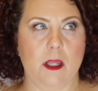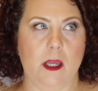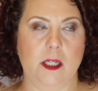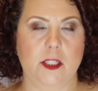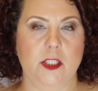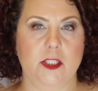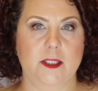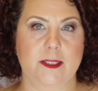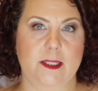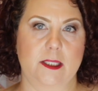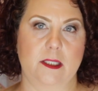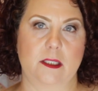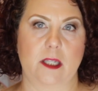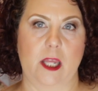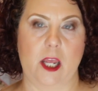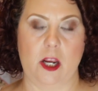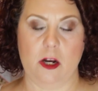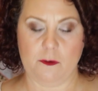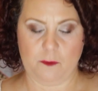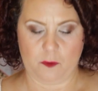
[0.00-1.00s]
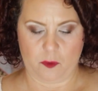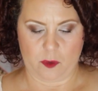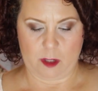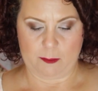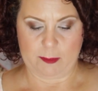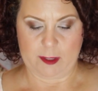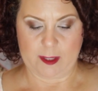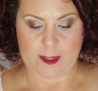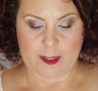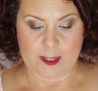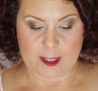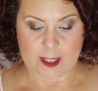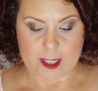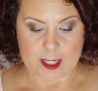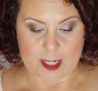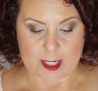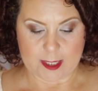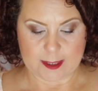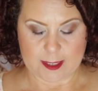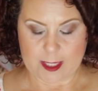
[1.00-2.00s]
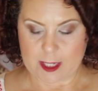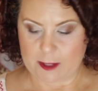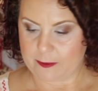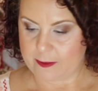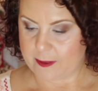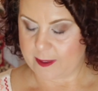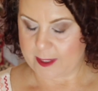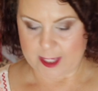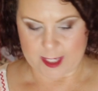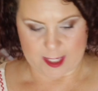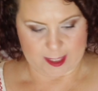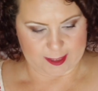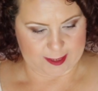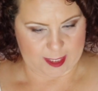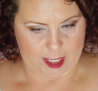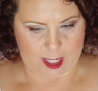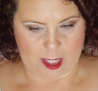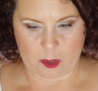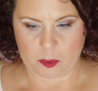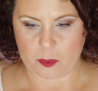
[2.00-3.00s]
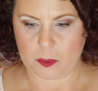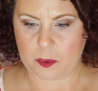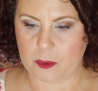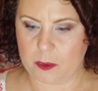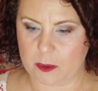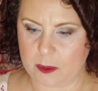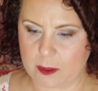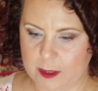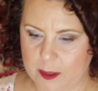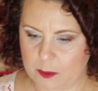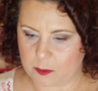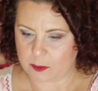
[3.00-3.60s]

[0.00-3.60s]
I just didn't care for it. But this, now this, I really,